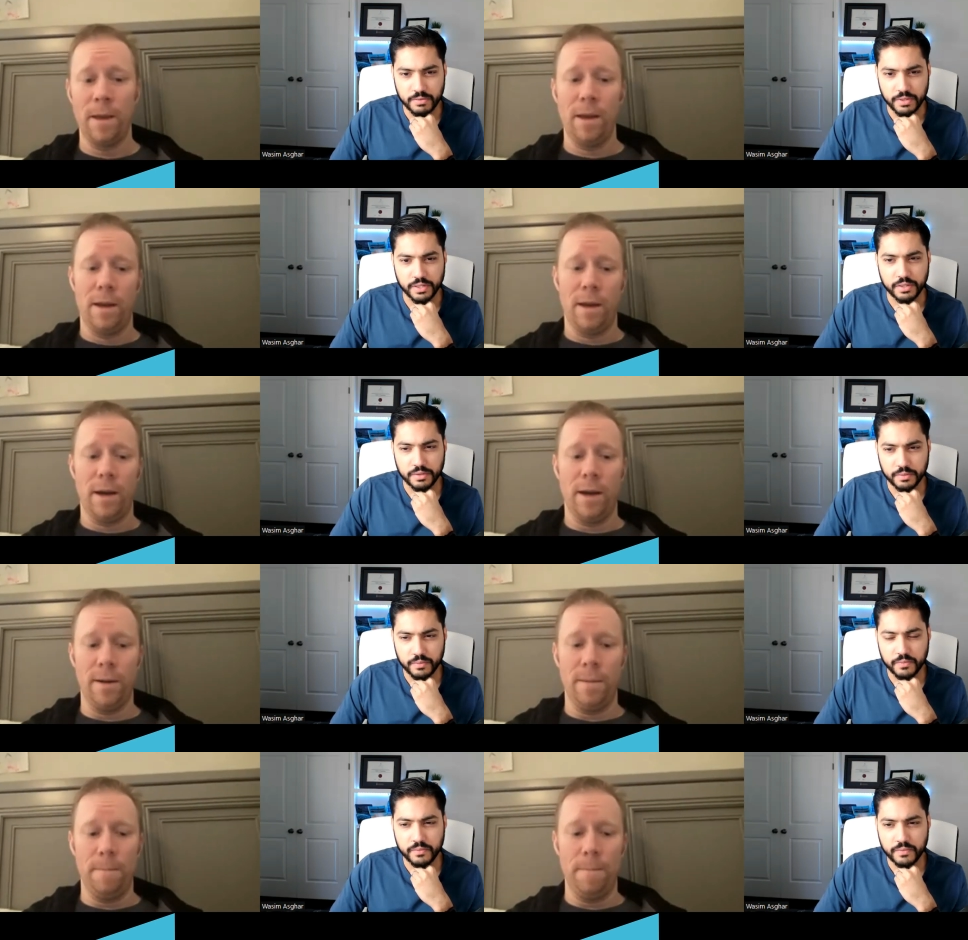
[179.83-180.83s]
Speaker 1: Right.
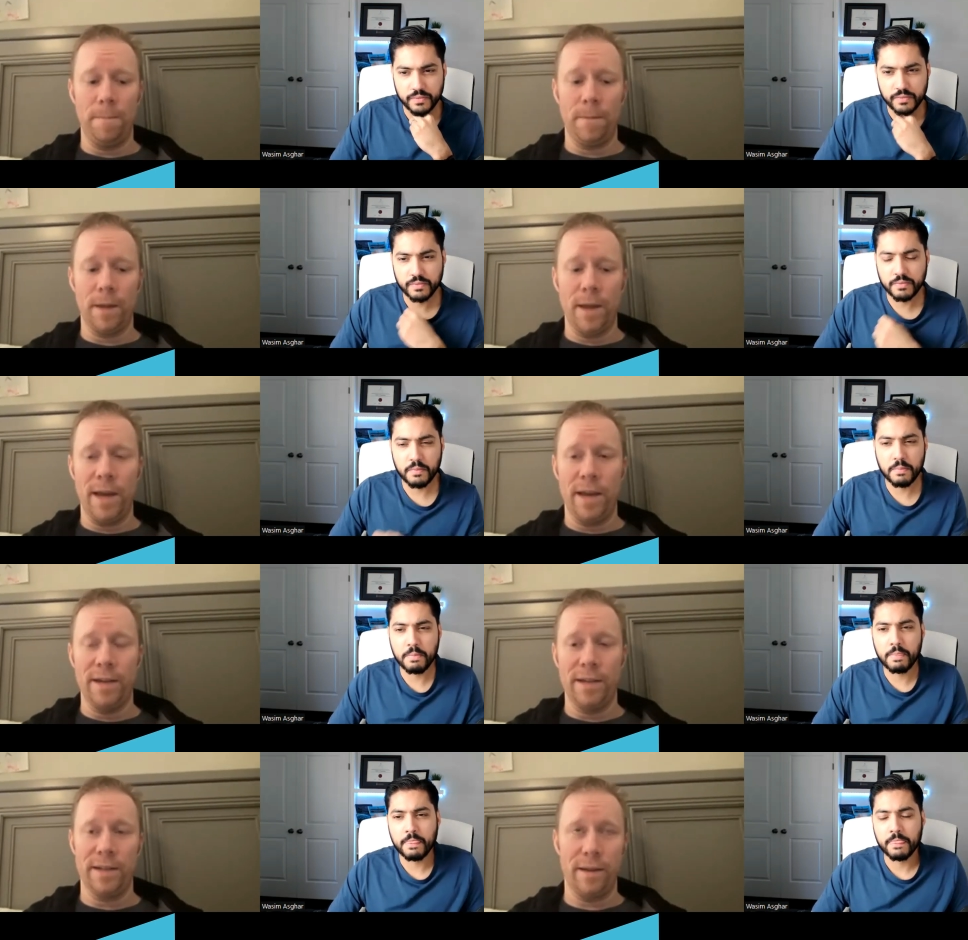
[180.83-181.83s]
Um
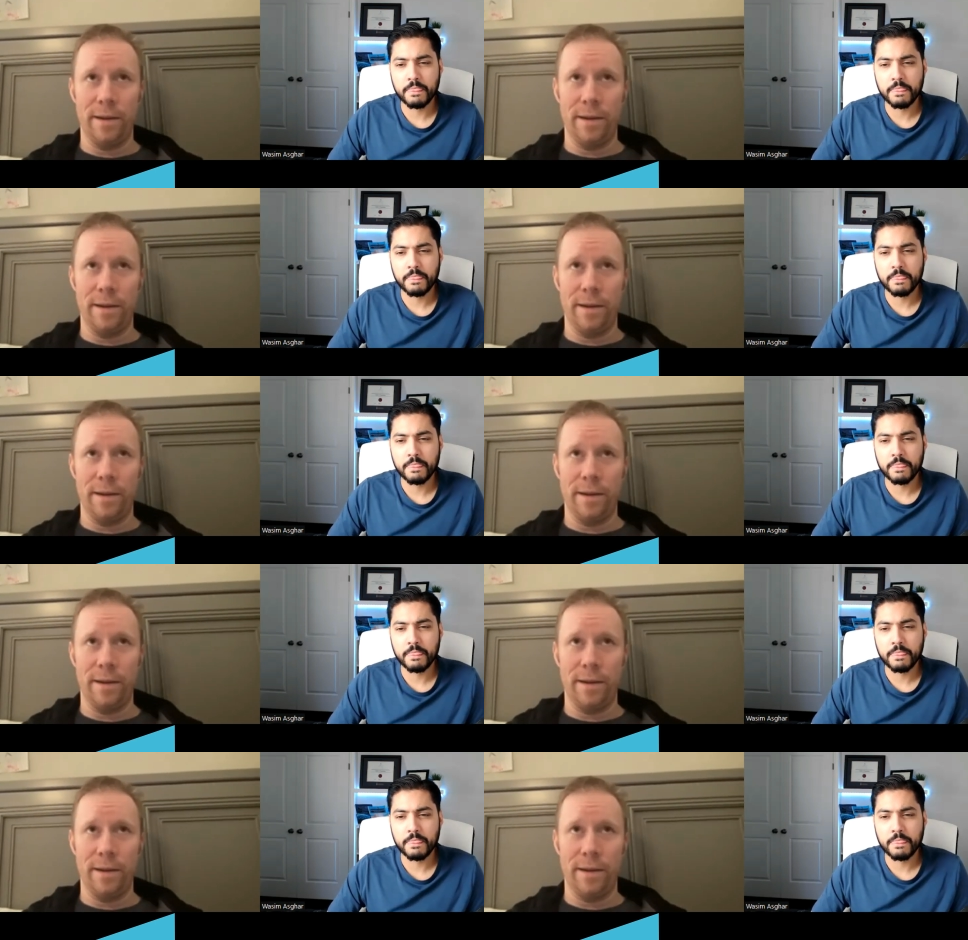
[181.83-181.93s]
and